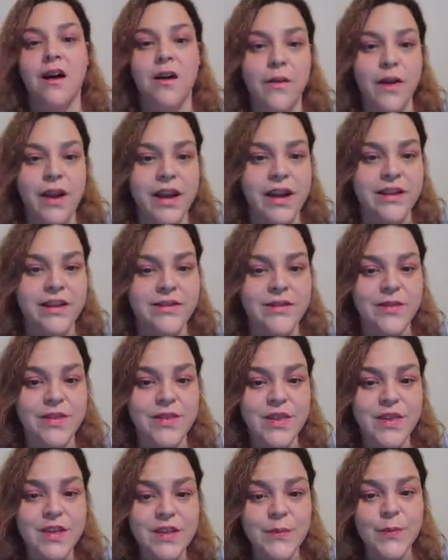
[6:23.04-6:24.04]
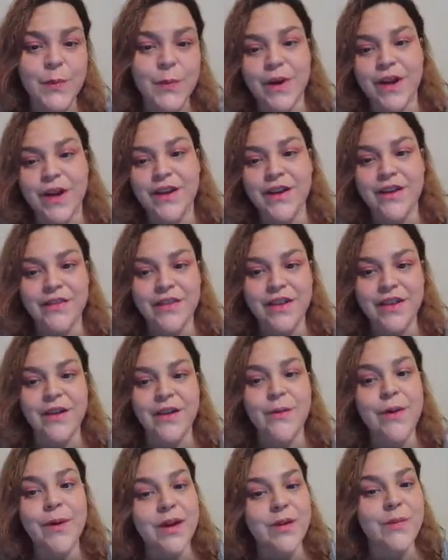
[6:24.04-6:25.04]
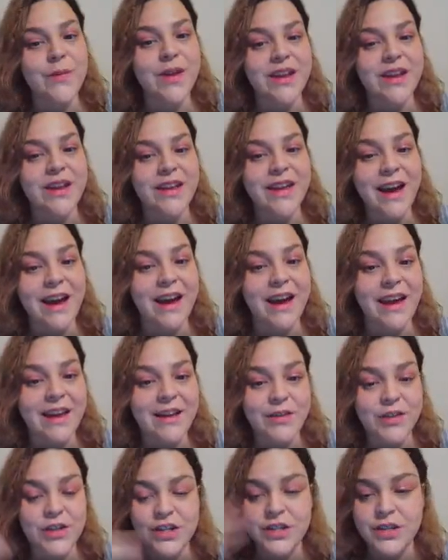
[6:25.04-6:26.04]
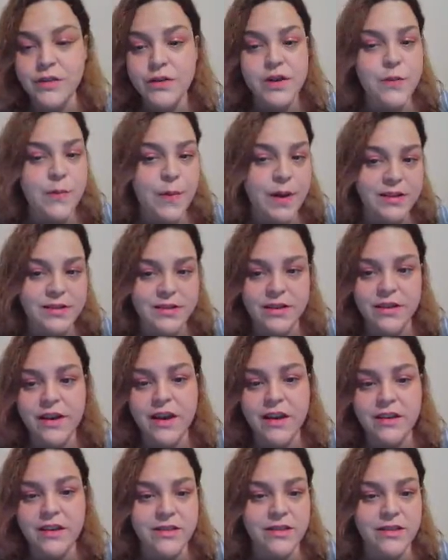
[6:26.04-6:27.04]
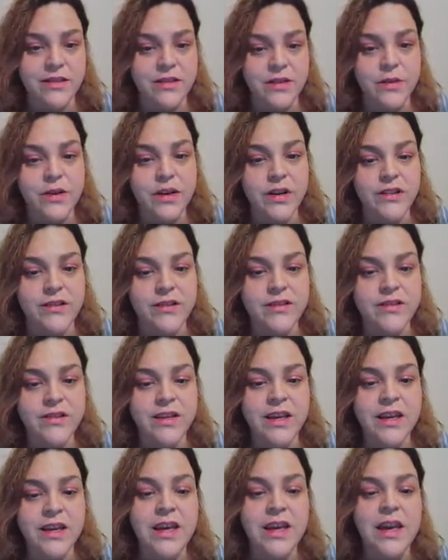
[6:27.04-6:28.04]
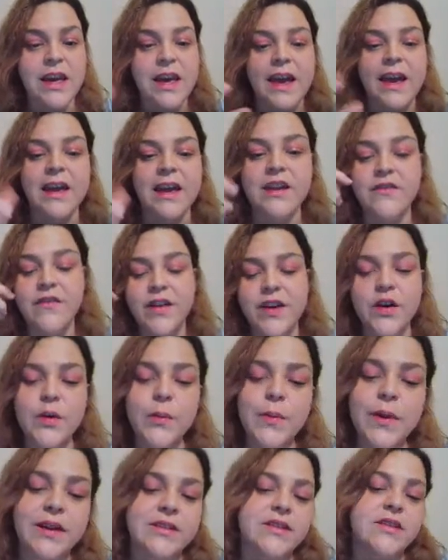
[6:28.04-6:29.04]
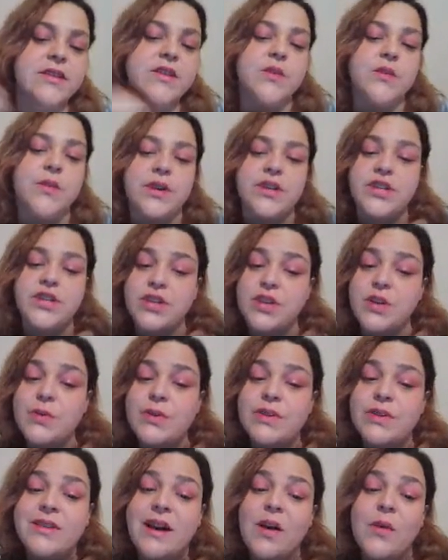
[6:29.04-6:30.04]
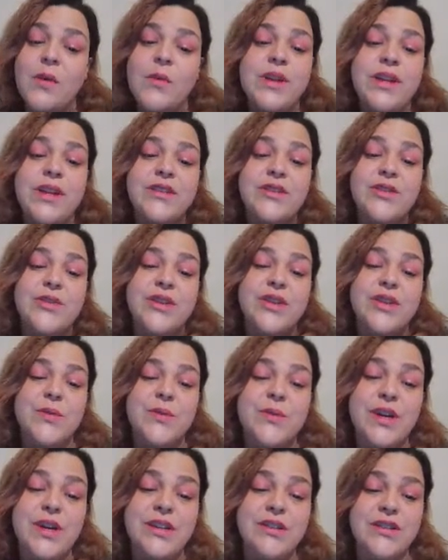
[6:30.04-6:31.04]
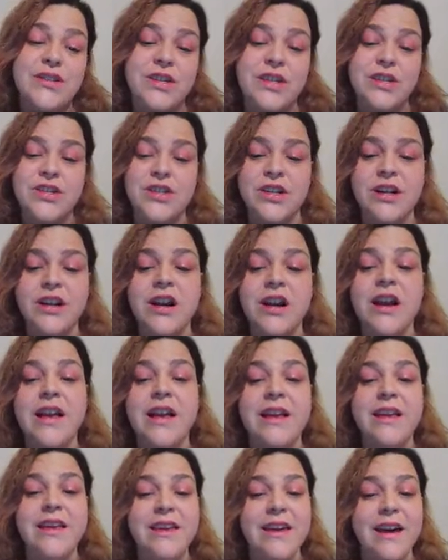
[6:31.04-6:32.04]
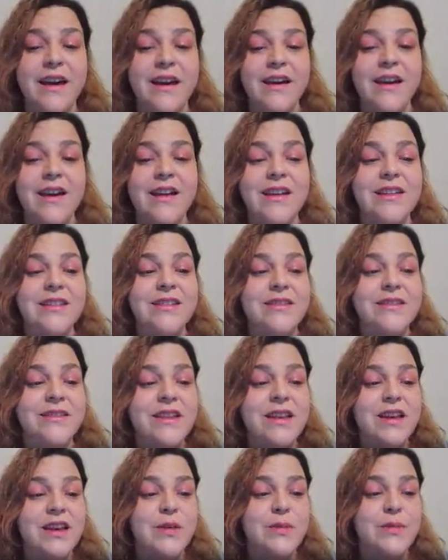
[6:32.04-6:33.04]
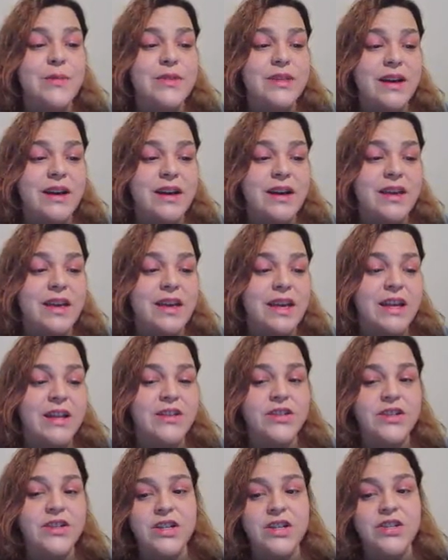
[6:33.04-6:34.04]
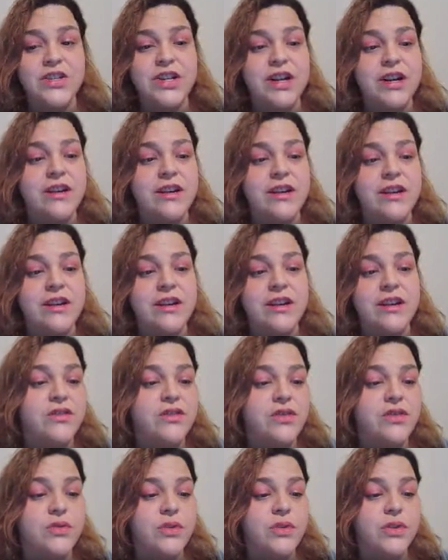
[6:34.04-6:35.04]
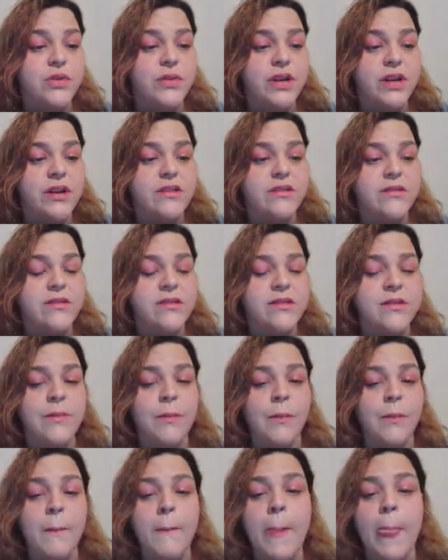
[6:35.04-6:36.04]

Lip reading: All right, so at this point, you're like, wait a minute, yeah, she's already passed out 18 donuts. And if I go back to the question, it was how many donuts will each teacher get? And it seems like each teacher gets 2 donuts.